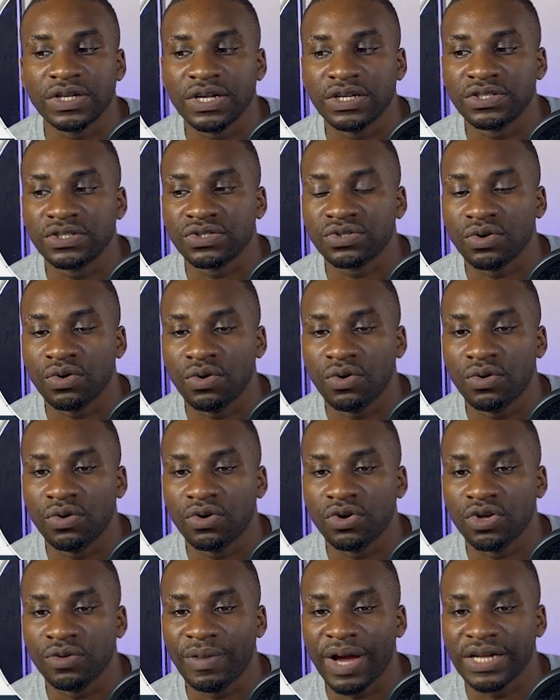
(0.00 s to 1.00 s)
So
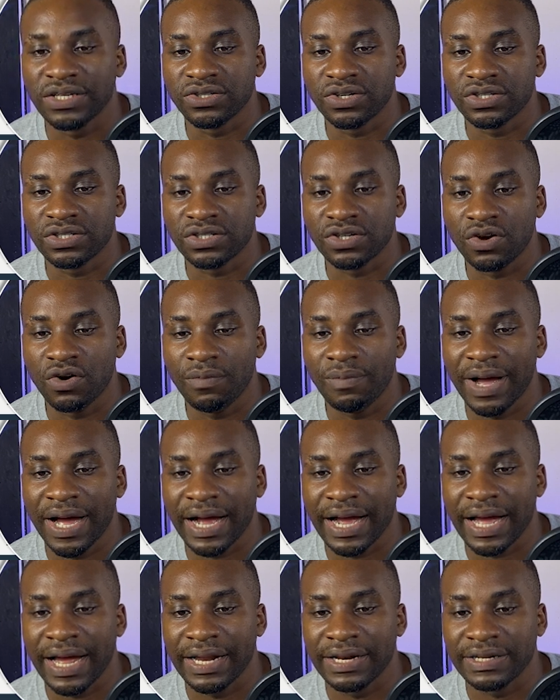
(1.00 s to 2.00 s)
you might just go
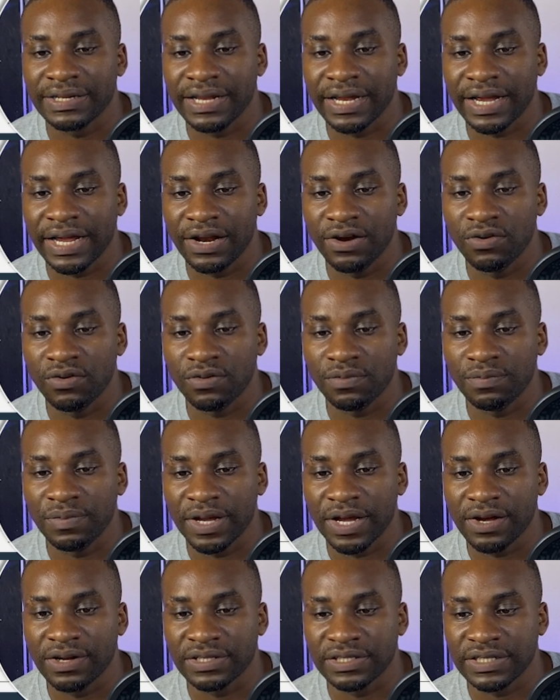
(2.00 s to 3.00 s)
back and take a look,
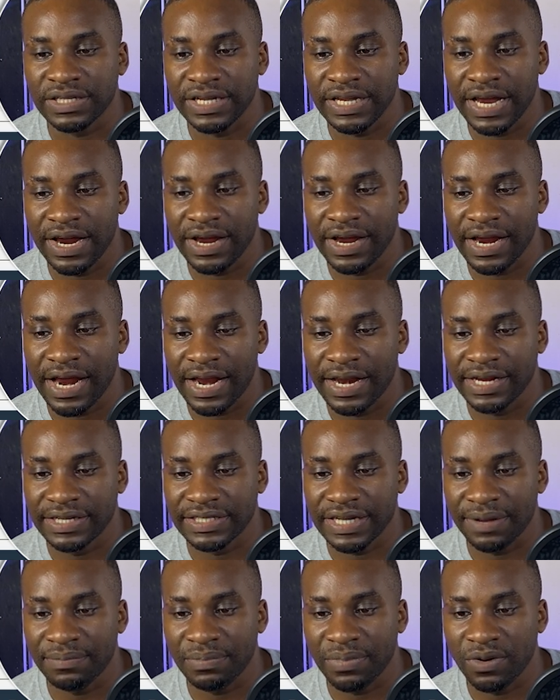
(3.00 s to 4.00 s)
because here an
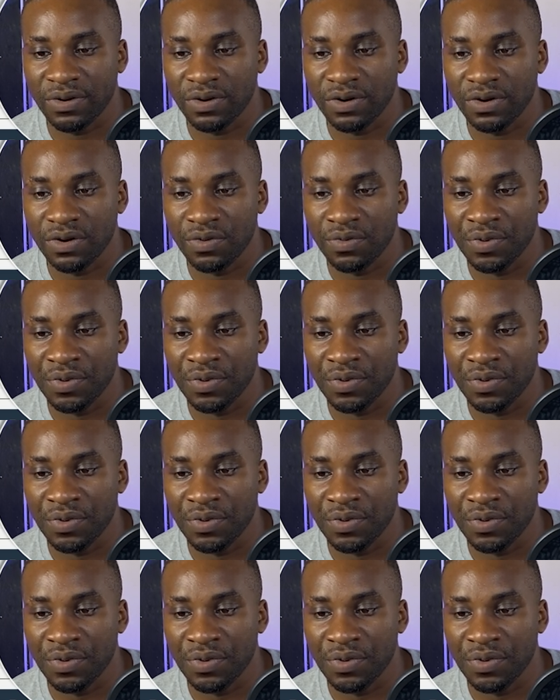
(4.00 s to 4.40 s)
example,